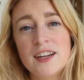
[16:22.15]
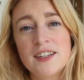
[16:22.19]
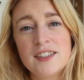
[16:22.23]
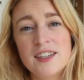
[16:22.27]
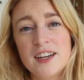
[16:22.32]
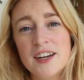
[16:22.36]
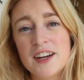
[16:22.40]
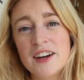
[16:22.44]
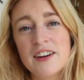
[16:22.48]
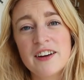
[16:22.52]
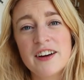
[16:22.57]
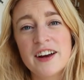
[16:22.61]

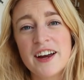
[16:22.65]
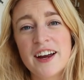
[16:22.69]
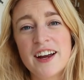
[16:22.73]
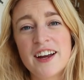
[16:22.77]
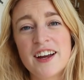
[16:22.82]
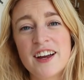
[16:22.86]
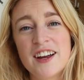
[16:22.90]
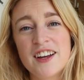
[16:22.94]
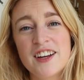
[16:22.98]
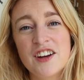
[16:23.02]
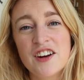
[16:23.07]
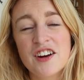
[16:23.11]
to
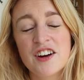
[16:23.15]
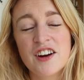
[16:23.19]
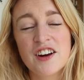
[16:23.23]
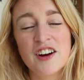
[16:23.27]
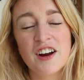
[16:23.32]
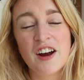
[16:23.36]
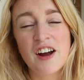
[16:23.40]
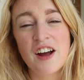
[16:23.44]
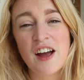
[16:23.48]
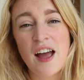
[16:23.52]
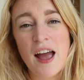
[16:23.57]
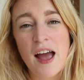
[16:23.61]
hearing
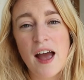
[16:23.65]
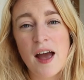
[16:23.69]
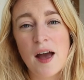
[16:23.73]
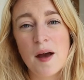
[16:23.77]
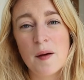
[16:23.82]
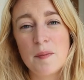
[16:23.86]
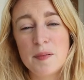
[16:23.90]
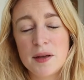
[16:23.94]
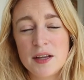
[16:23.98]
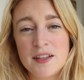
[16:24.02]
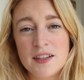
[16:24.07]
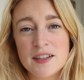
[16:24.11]
your
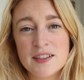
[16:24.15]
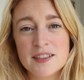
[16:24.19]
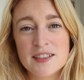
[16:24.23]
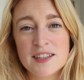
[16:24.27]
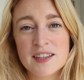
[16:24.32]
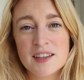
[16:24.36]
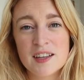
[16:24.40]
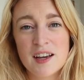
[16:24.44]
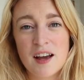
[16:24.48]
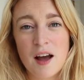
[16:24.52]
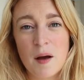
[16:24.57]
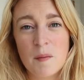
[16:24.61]
opinions
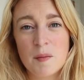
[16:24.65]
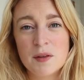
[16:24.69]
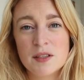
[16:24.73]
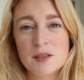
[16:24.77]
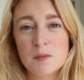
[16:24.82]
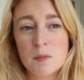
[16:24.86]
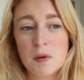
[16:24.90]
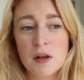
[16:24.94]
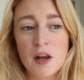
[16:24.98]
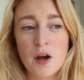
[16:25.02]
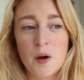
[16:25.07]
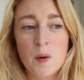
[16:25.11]
in the comments
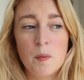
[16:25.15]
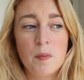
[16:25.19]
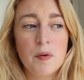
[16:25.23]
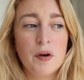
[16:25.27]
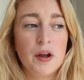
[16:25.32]
below.